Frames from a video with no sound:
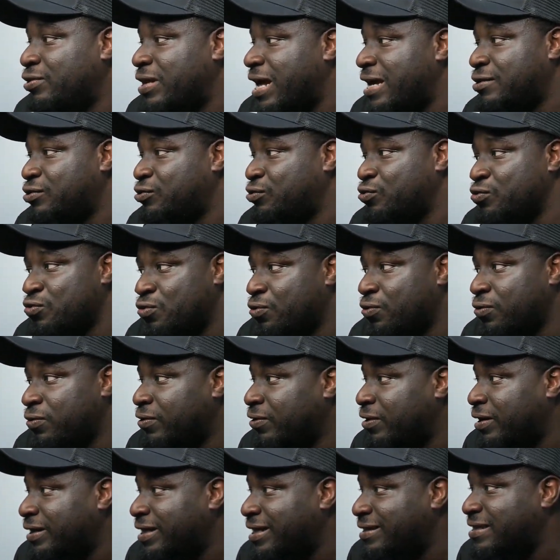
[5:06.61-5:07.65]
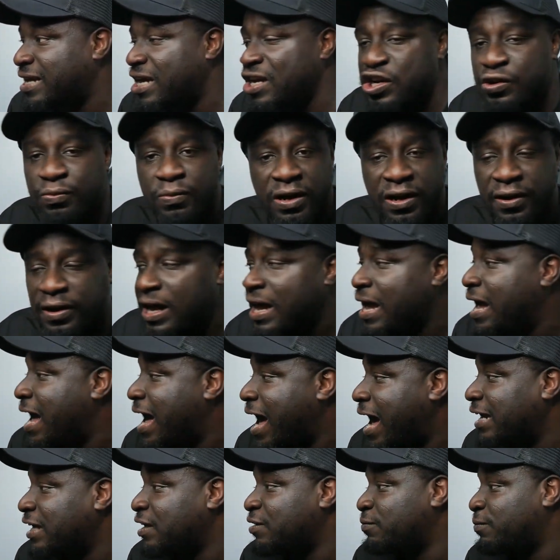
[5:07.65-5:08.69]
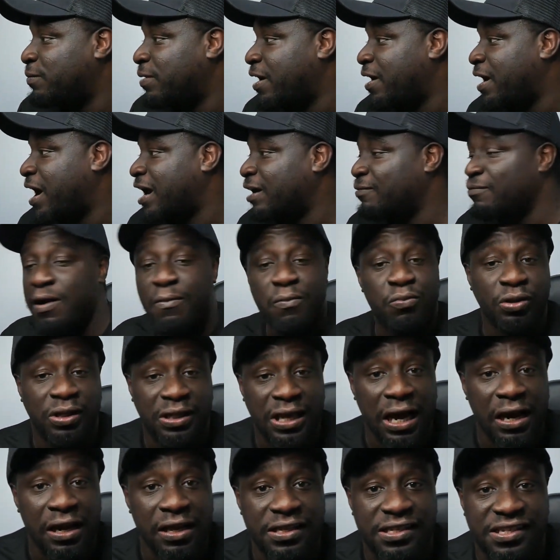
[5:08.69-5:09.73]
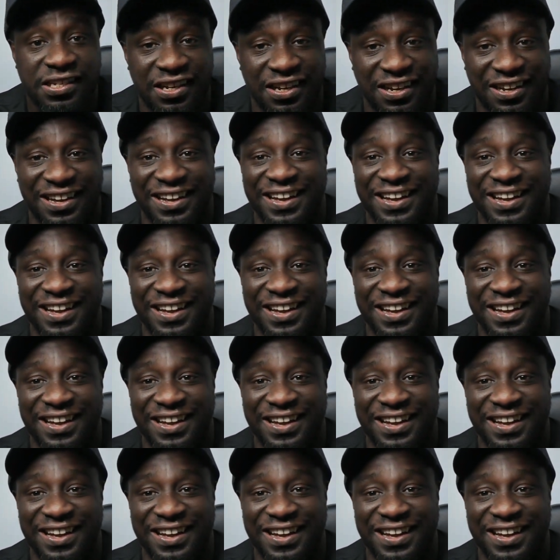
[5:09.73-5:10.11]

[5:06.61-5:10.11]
That's too cruel. That's animal brutality.